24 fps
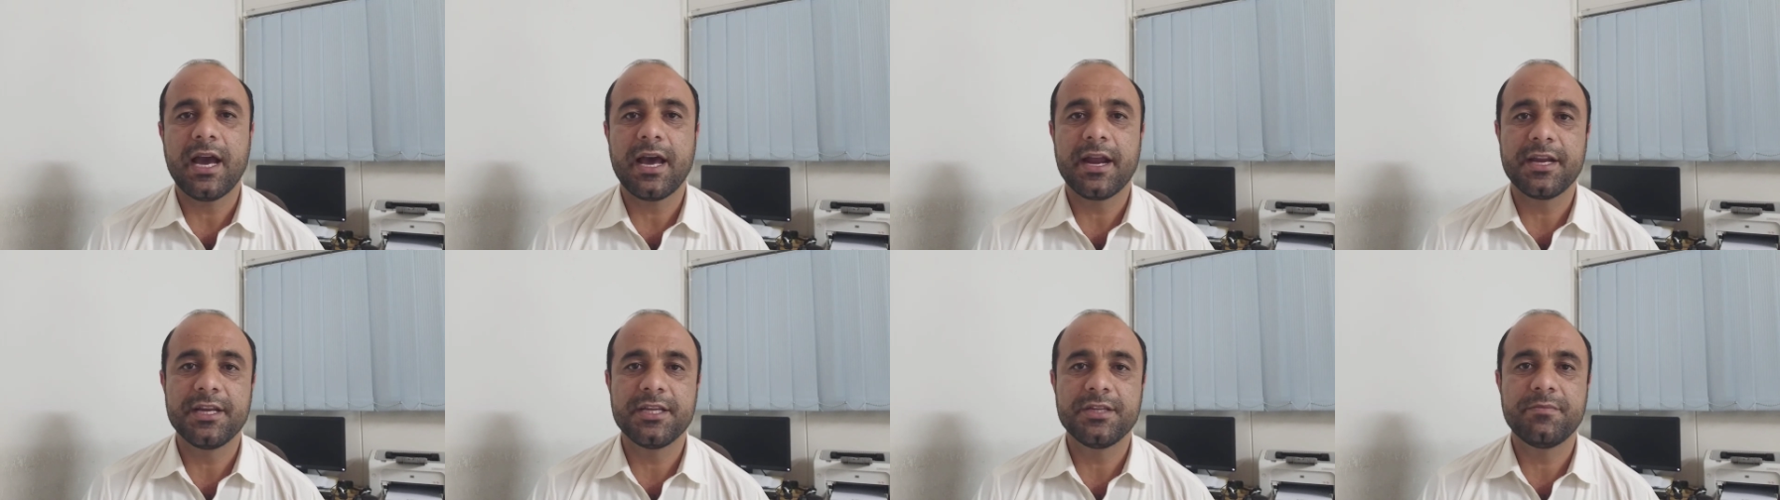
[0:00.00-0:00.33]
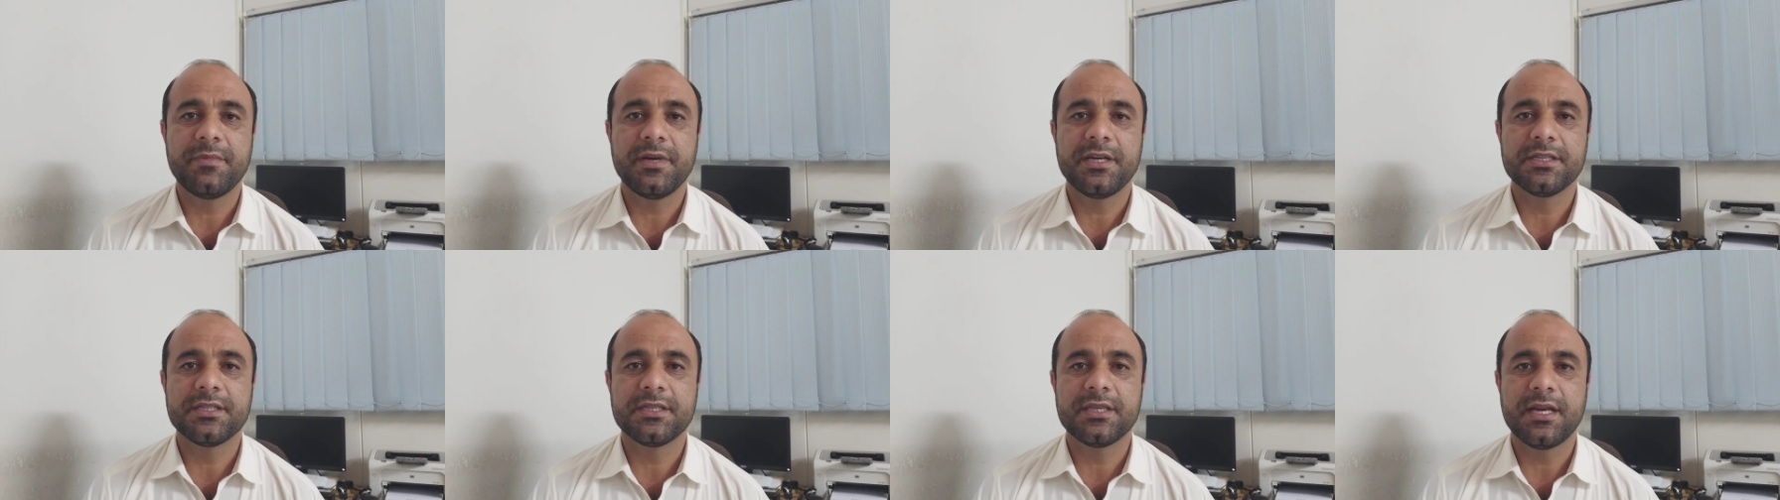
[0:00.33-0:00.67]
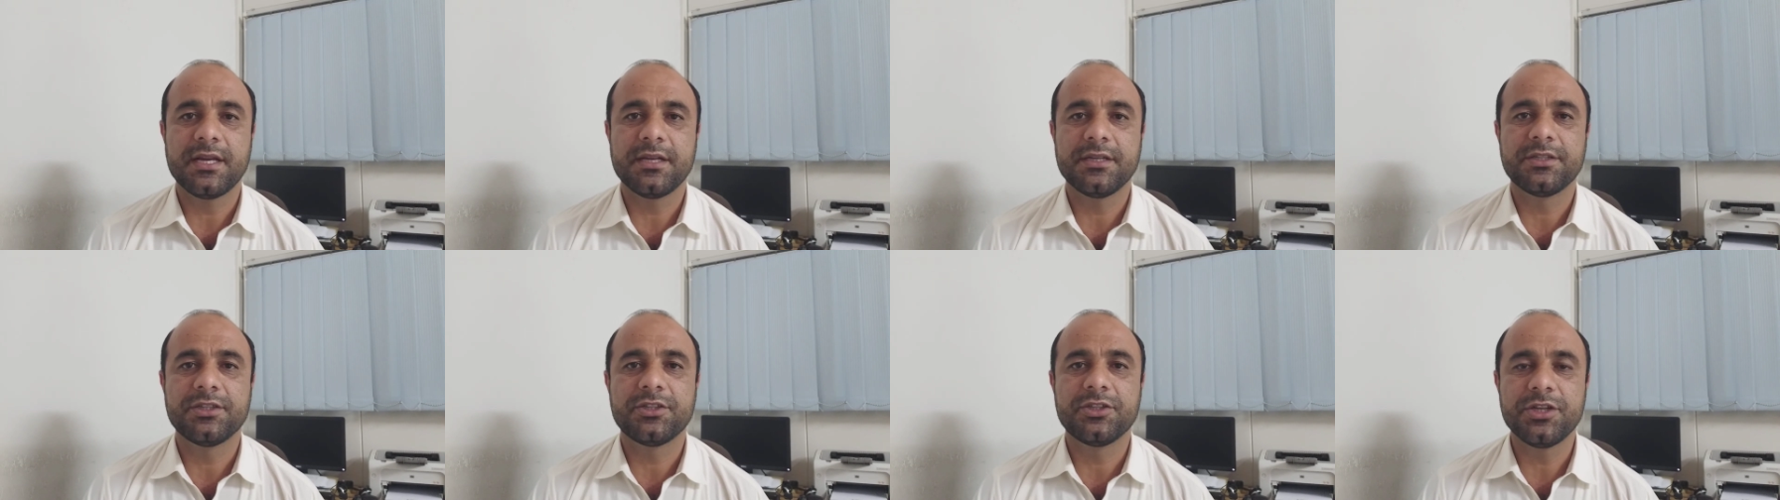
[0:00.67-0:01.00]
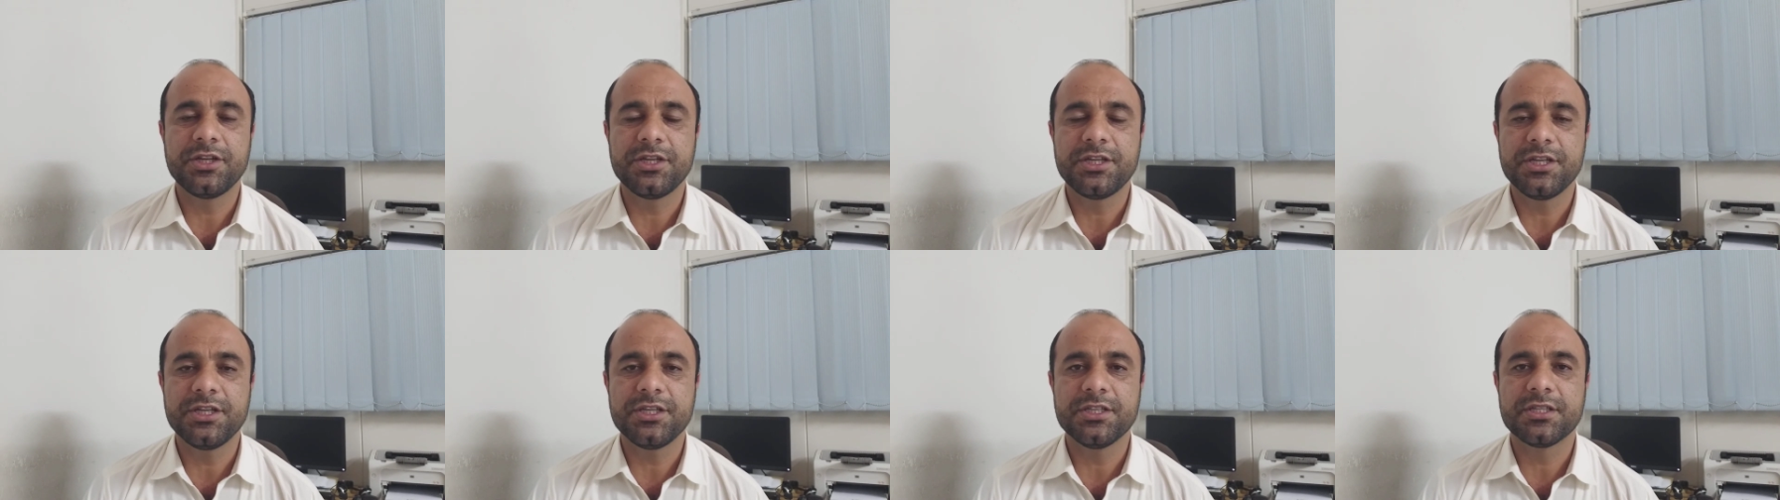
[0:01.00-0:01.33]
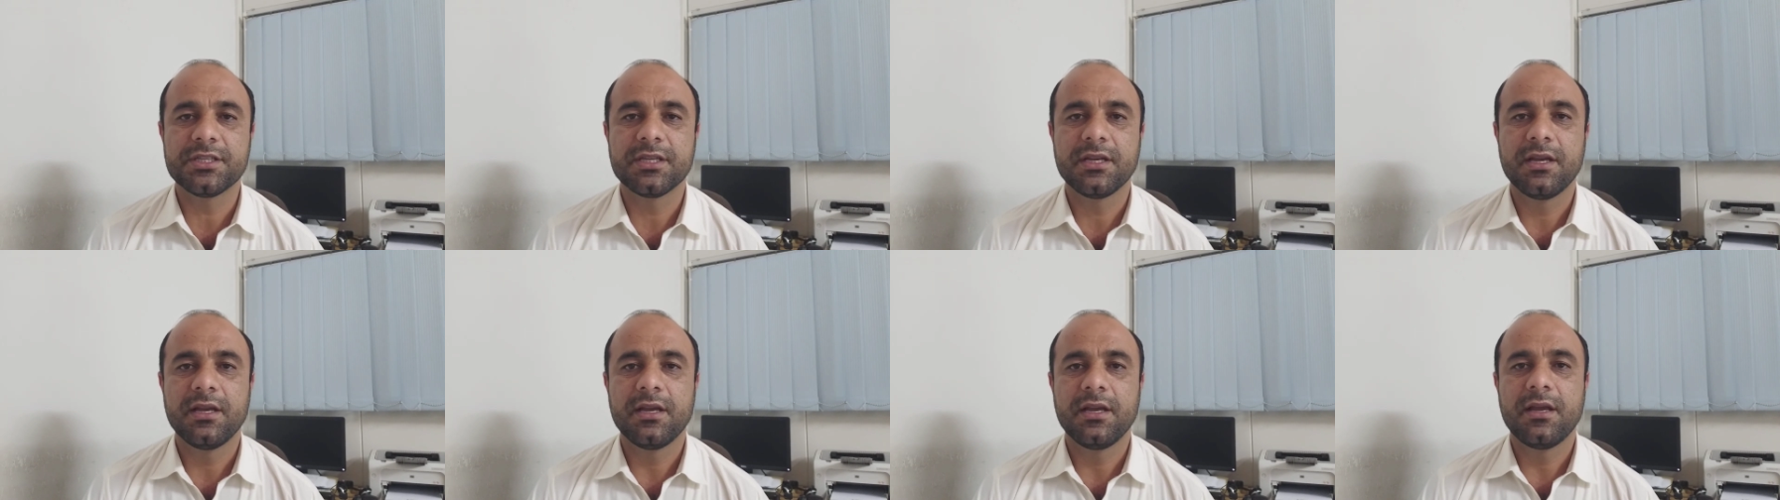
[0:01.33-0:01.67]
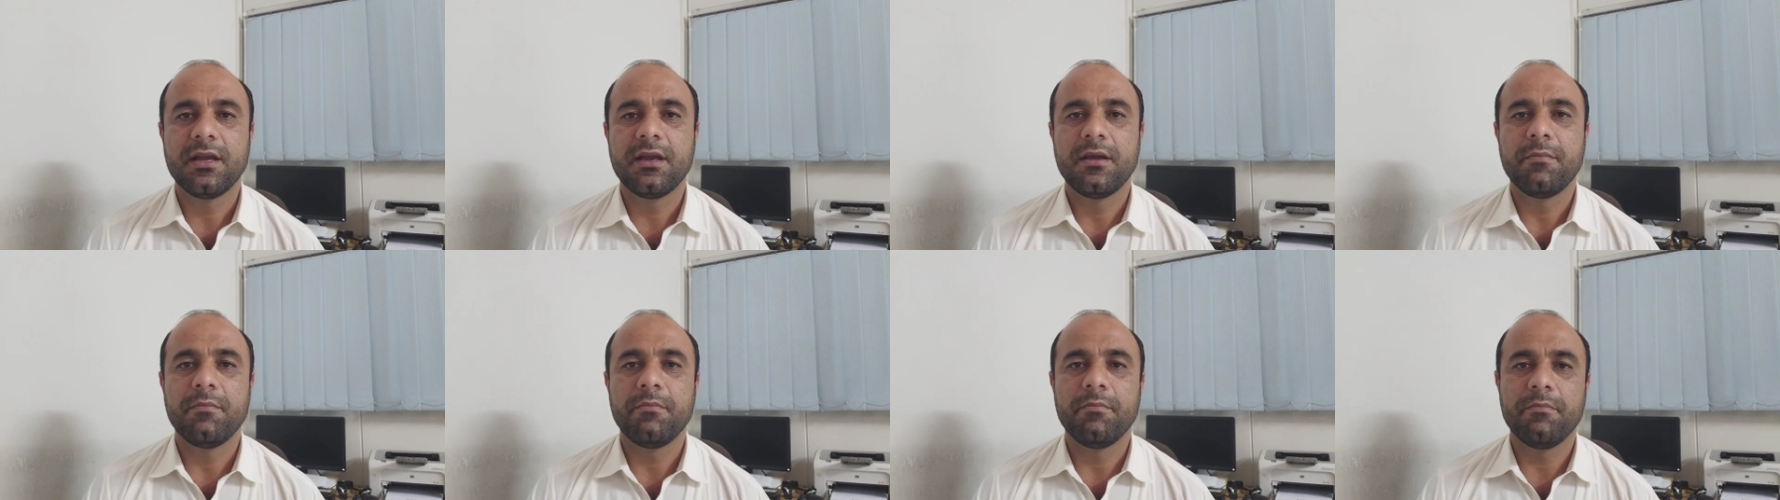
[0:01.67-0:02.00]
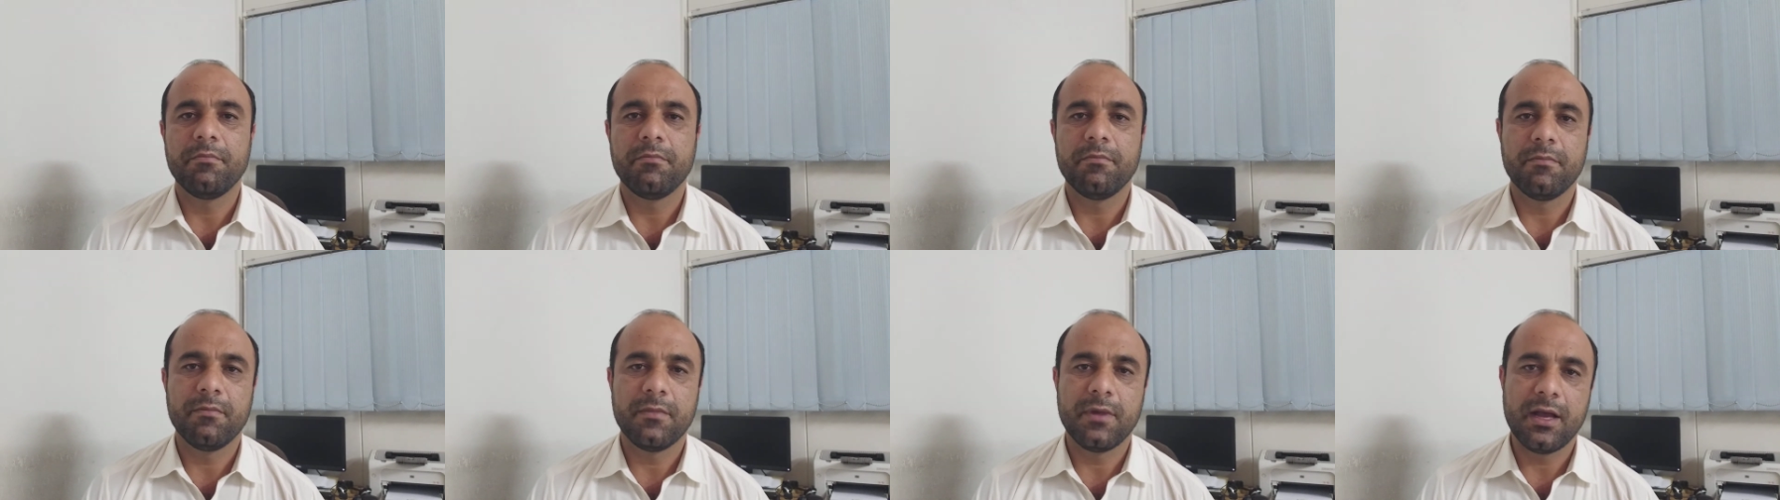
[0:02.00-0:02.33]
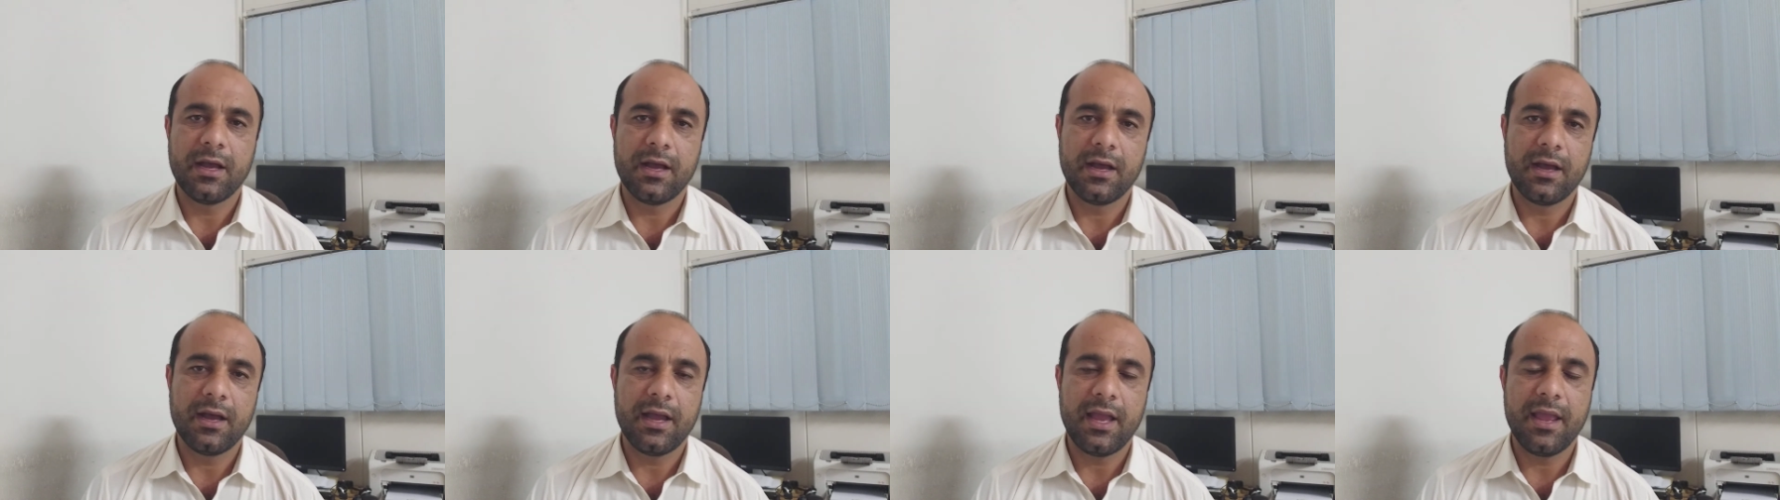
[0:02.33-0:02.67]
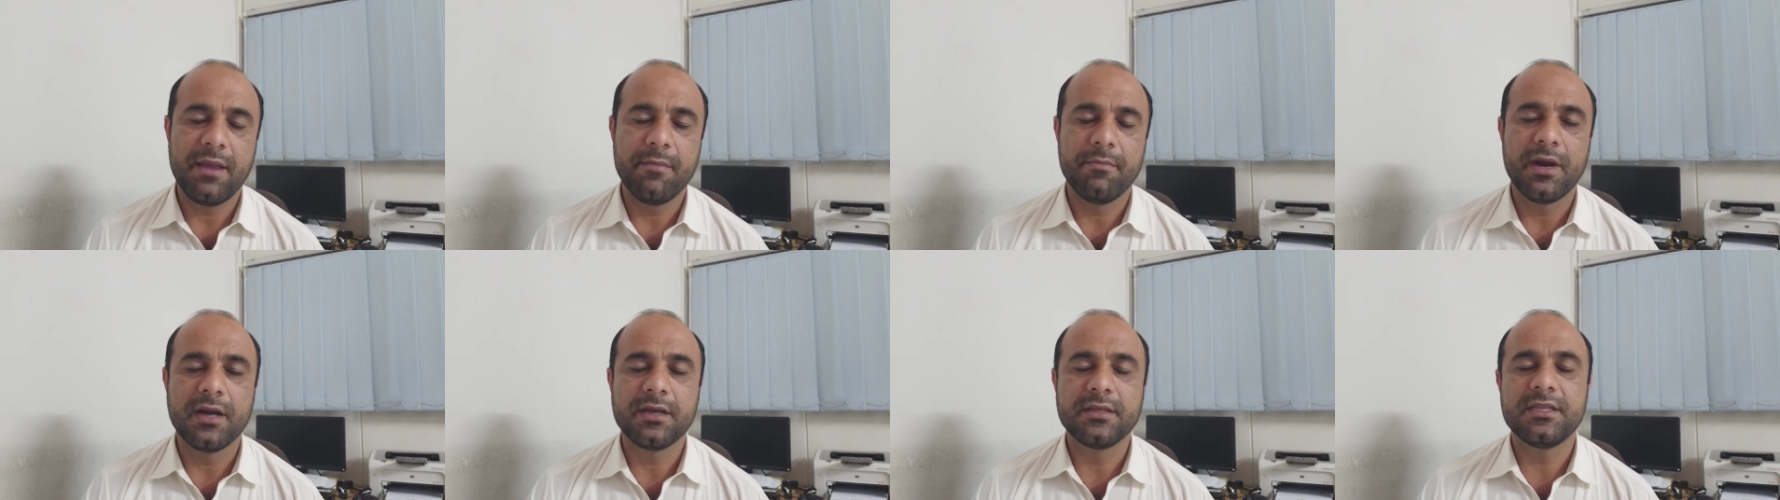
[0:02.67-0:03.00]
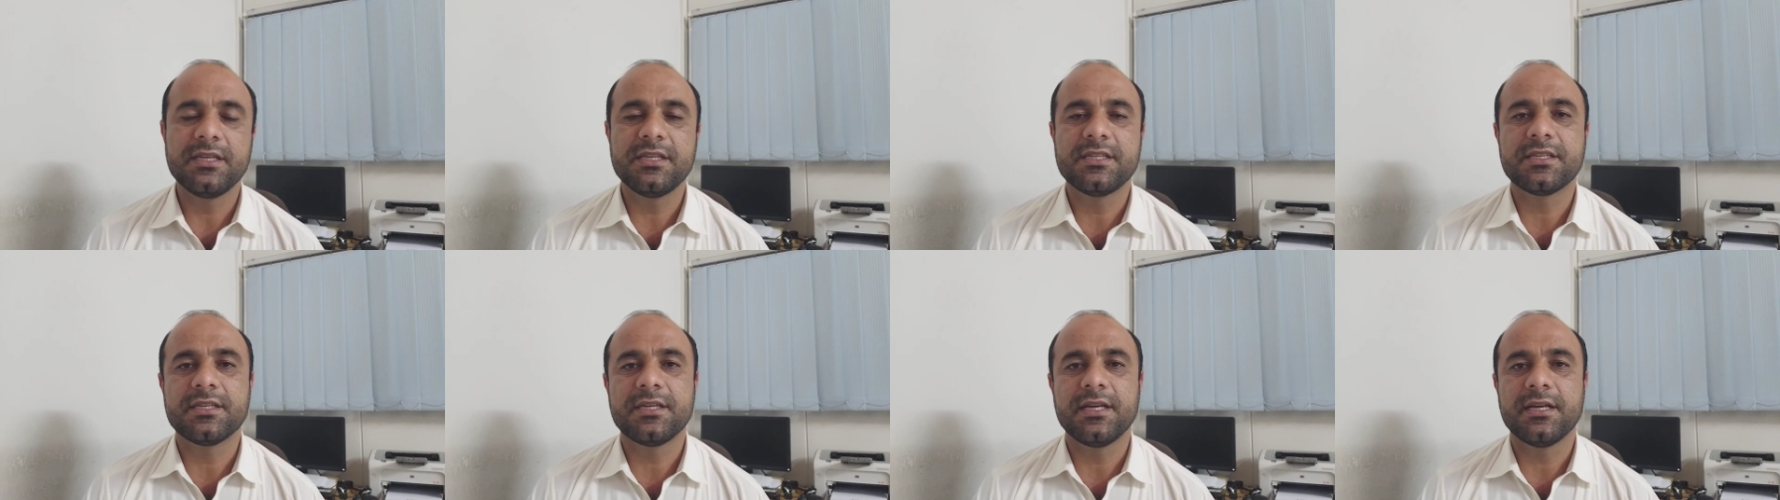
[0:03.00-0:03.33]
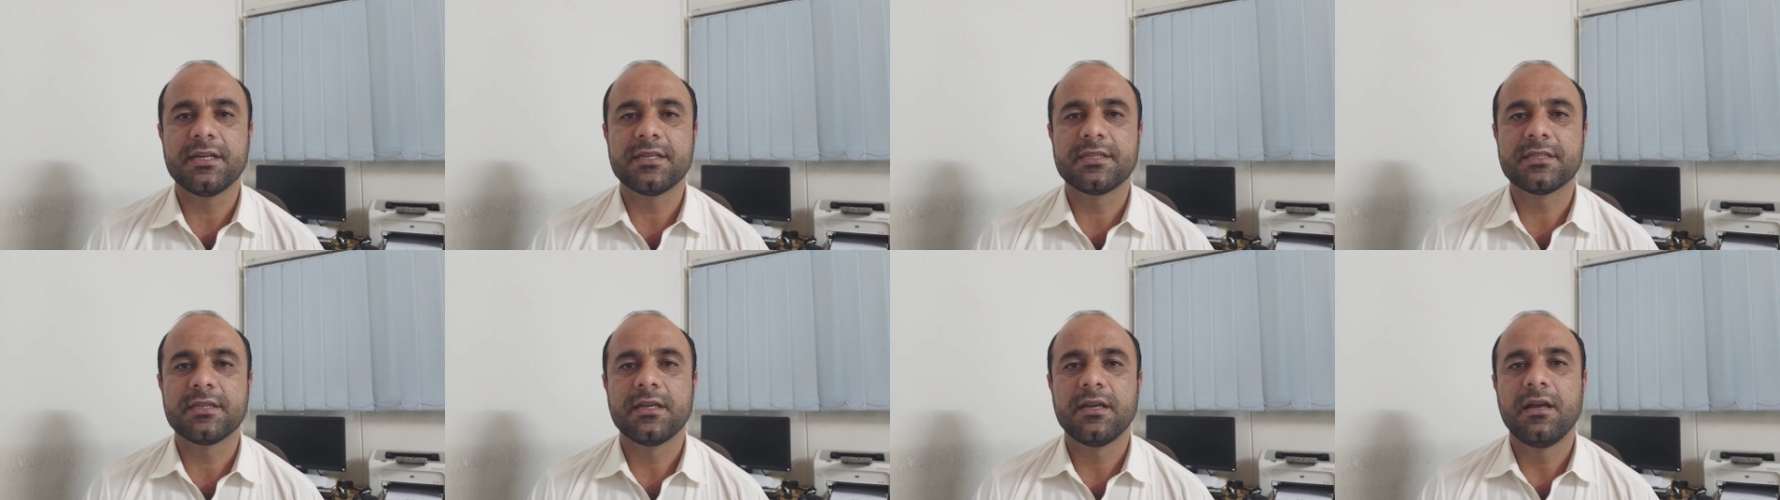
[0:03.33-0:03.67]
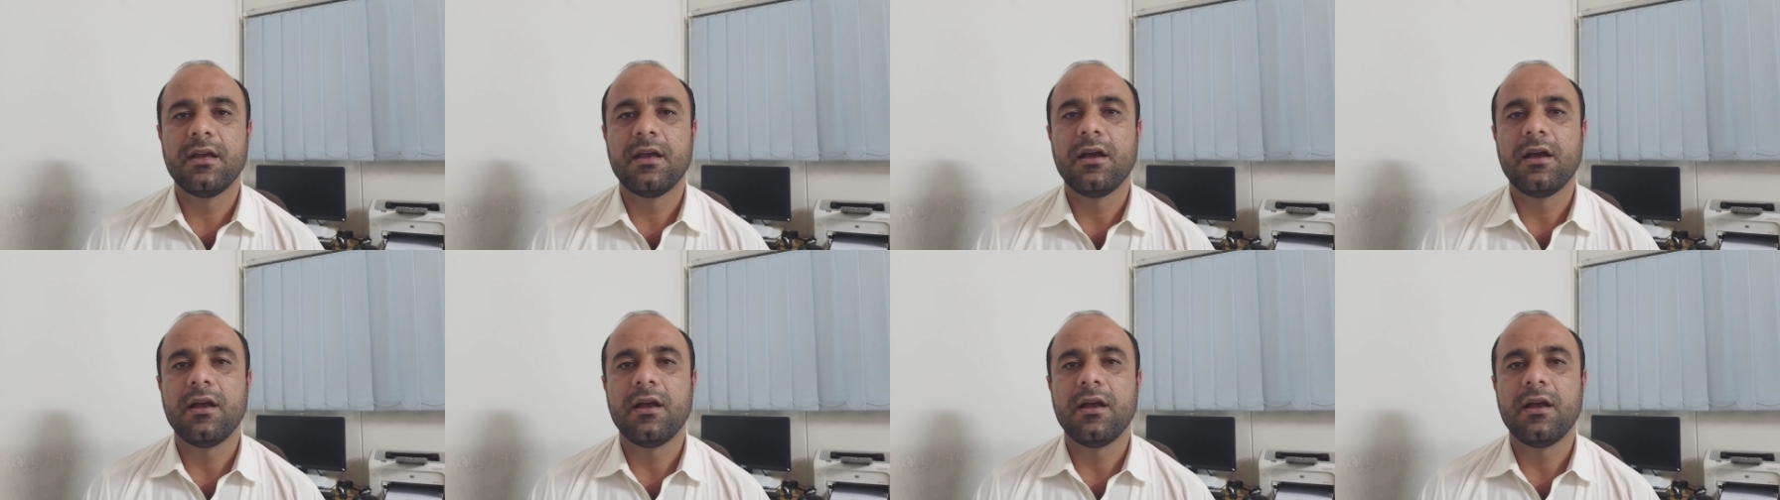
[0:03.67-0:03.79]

arrangements and treaties uh, among the states.